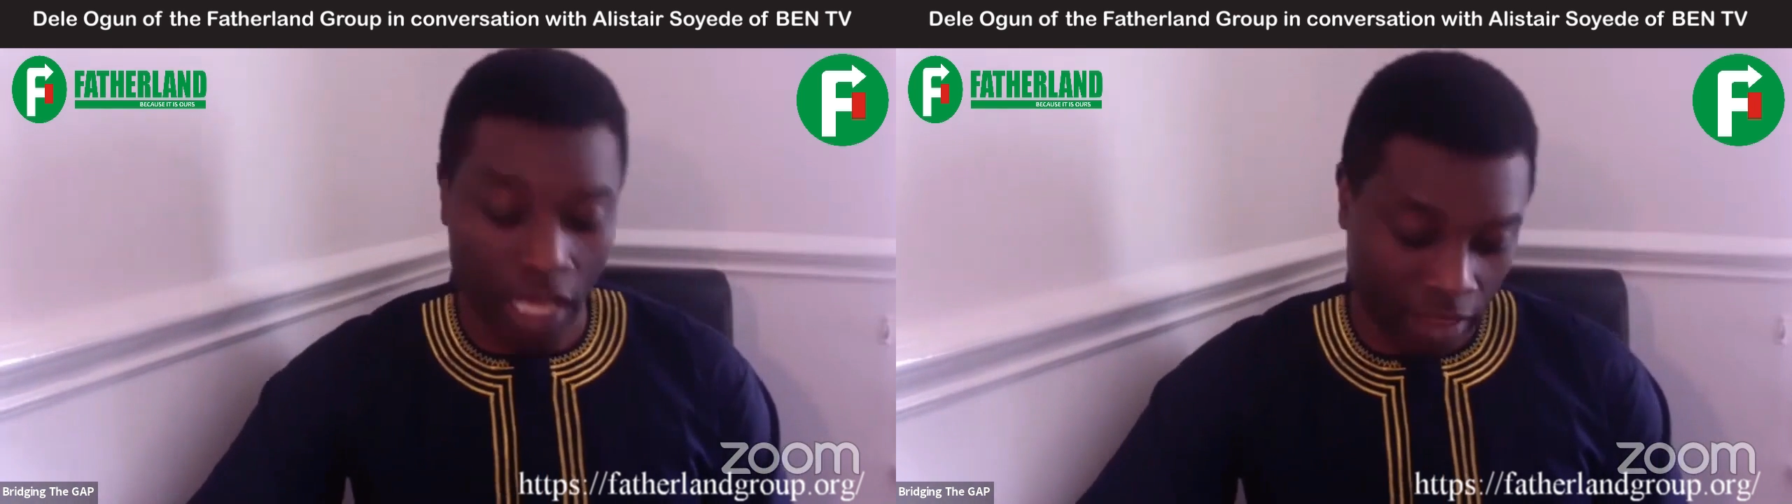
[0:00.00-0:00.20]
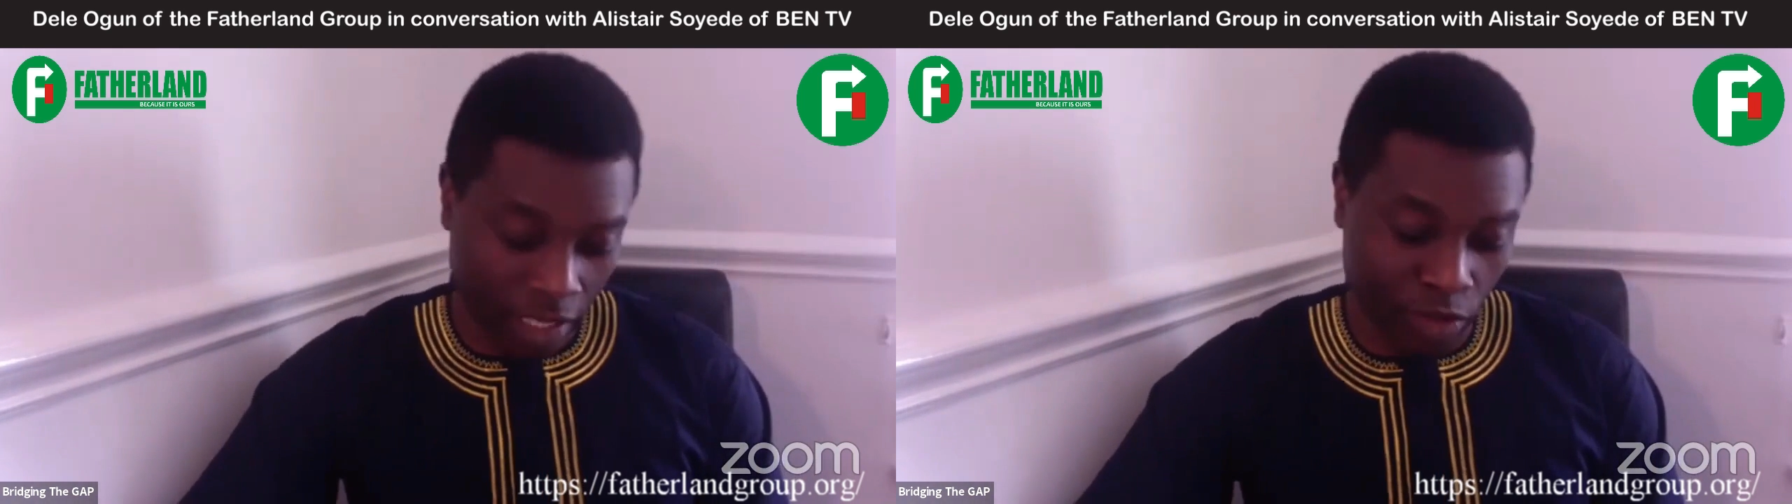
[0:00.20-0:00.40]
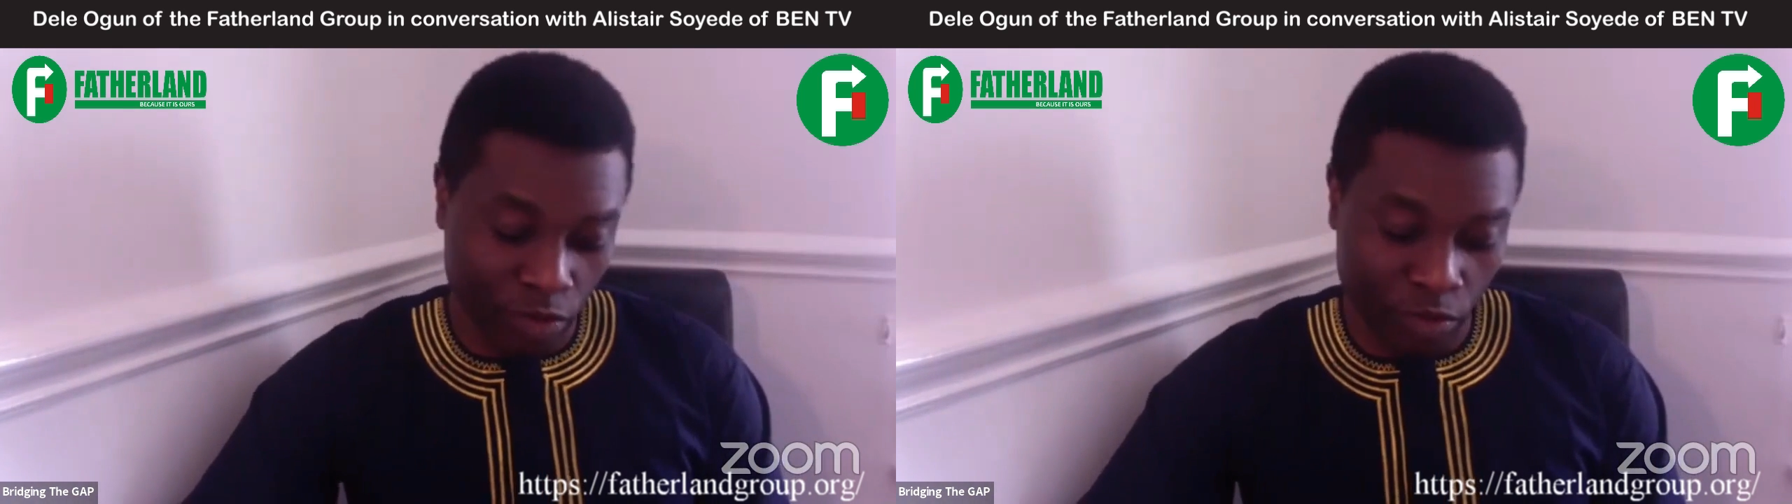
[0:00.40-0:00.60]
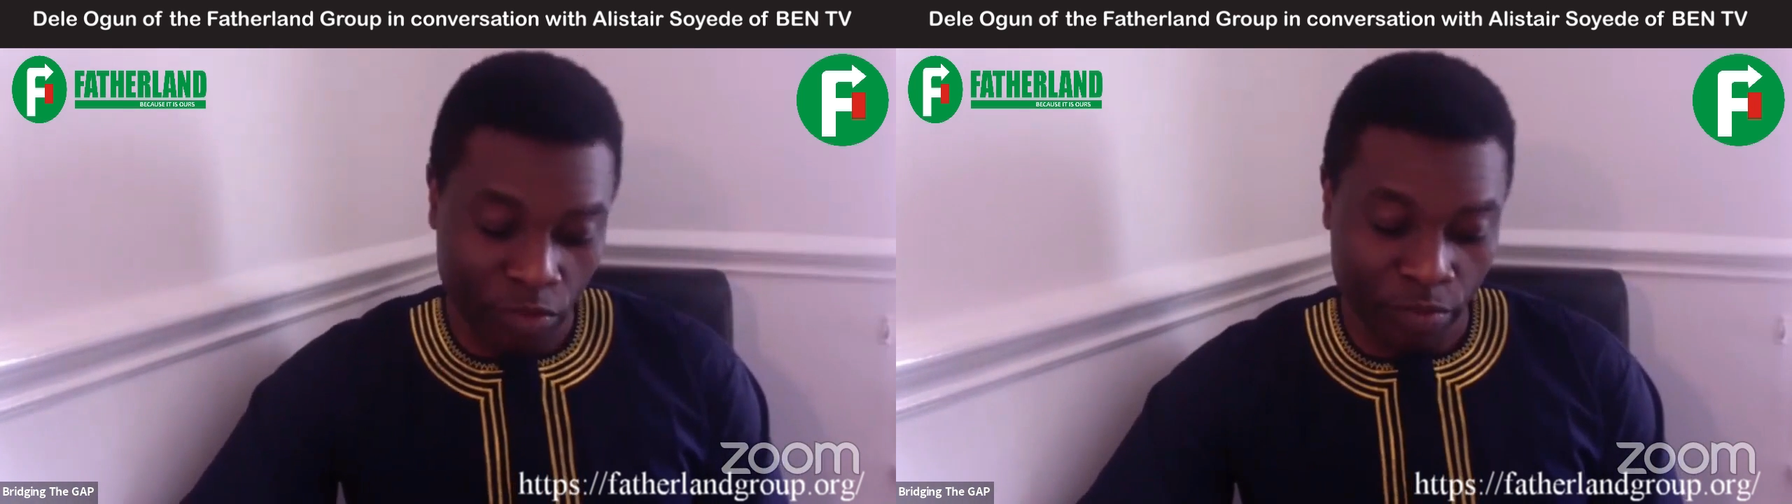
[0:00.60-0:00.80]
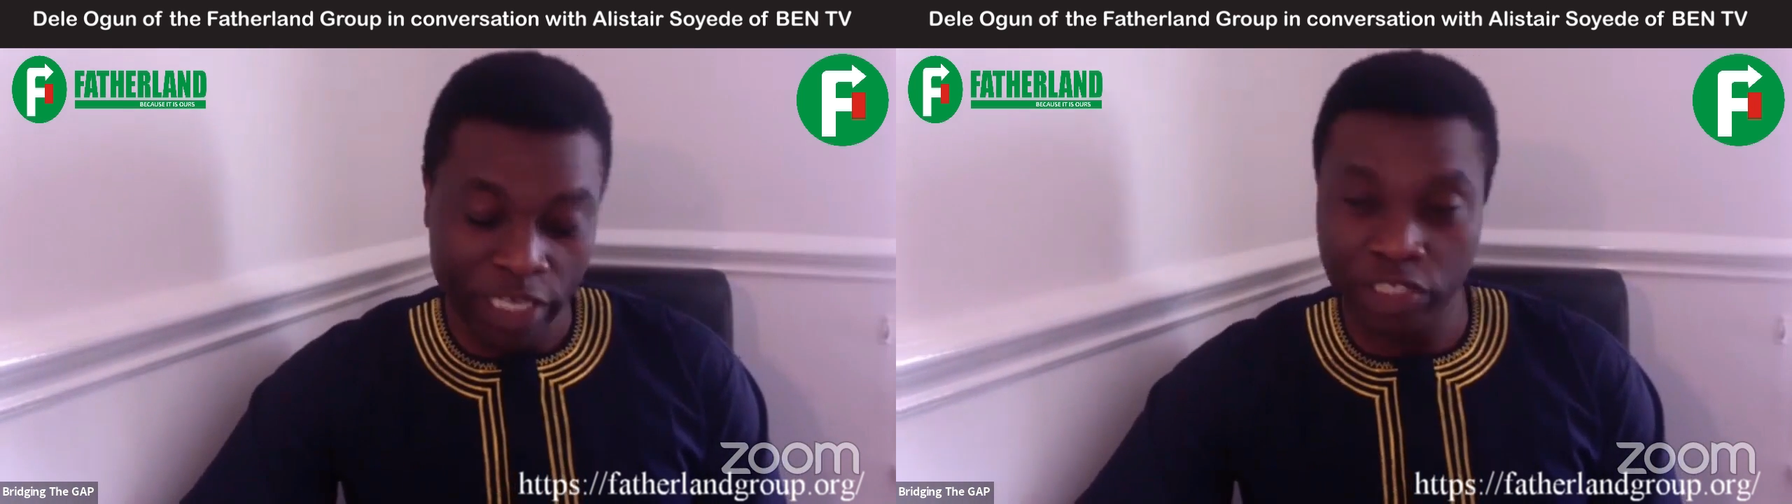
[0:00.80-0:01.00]
and then you
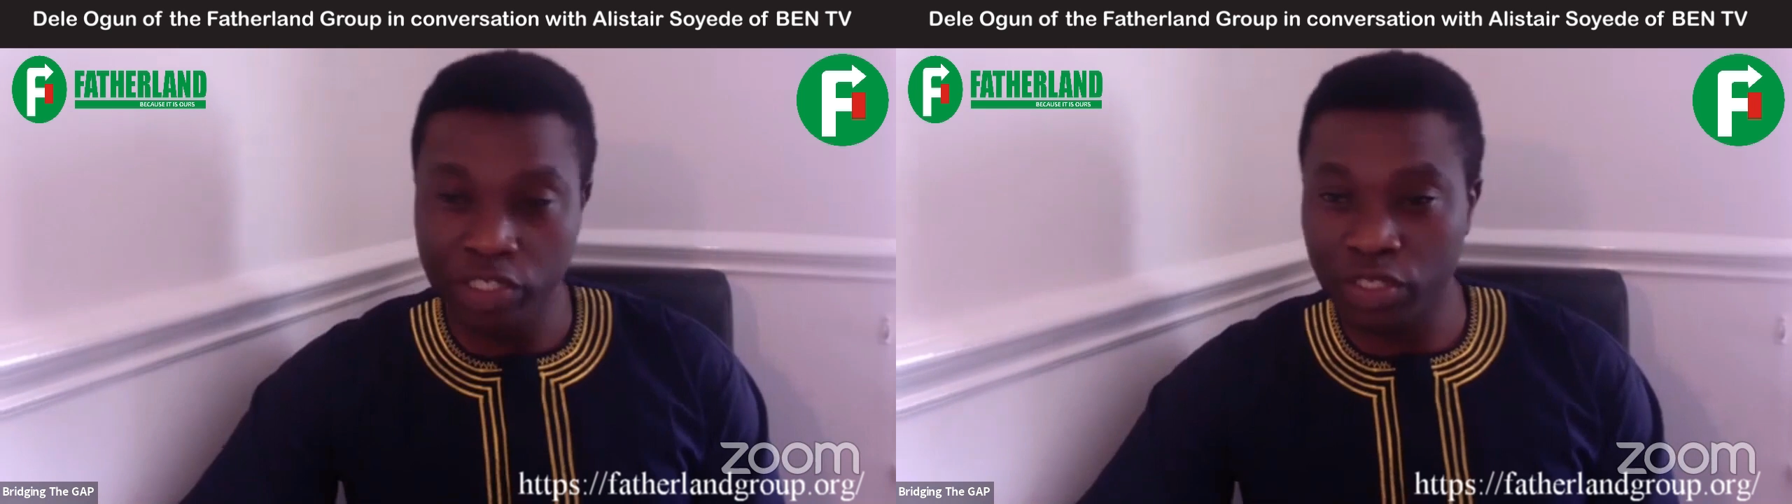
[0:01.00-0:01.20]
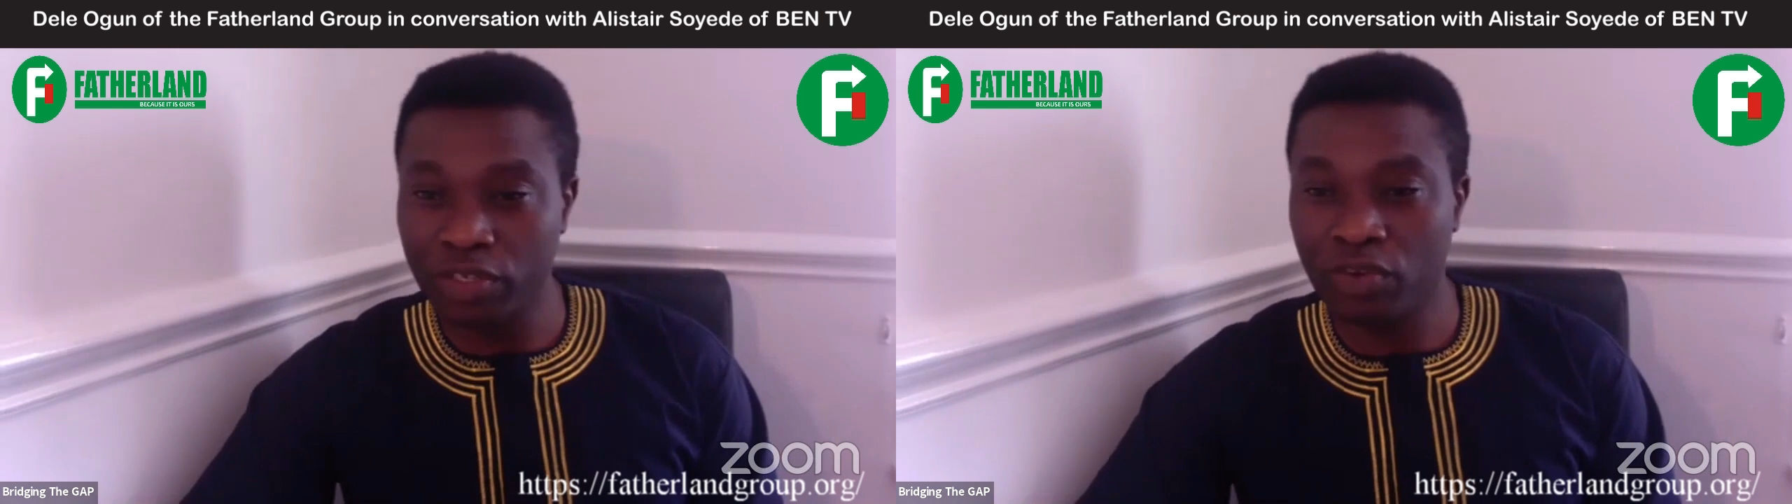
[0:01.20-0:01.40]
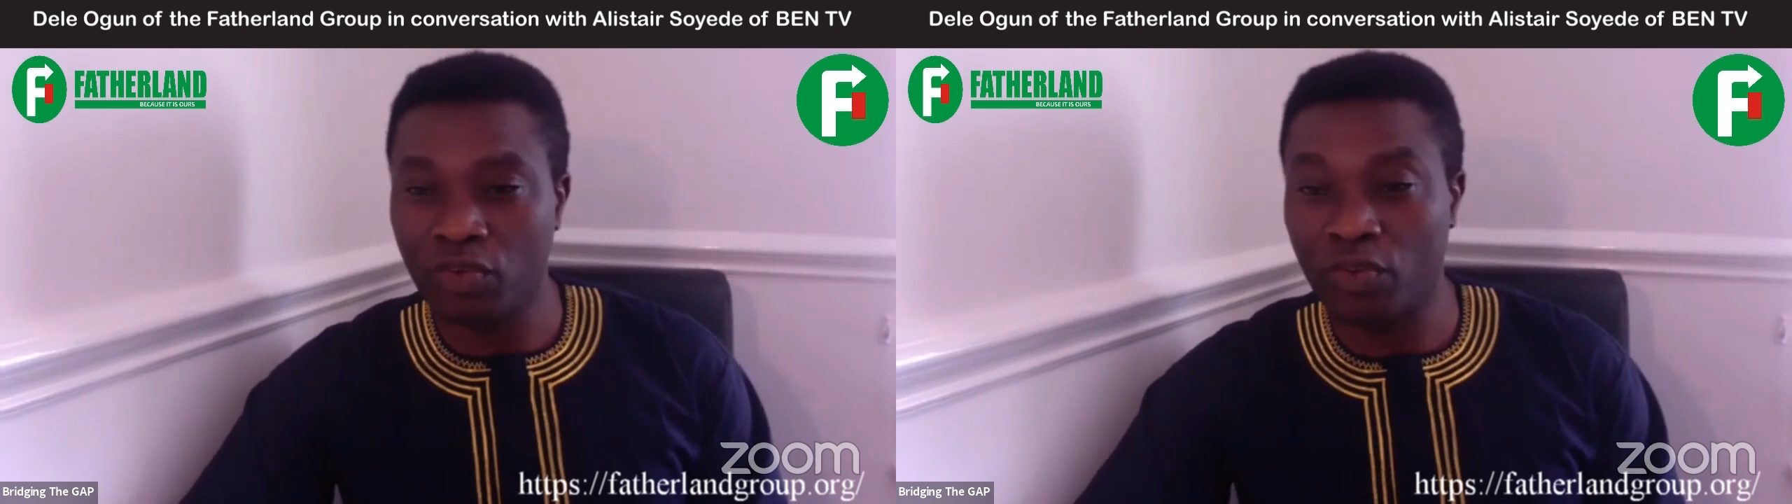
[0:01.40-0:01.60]
mention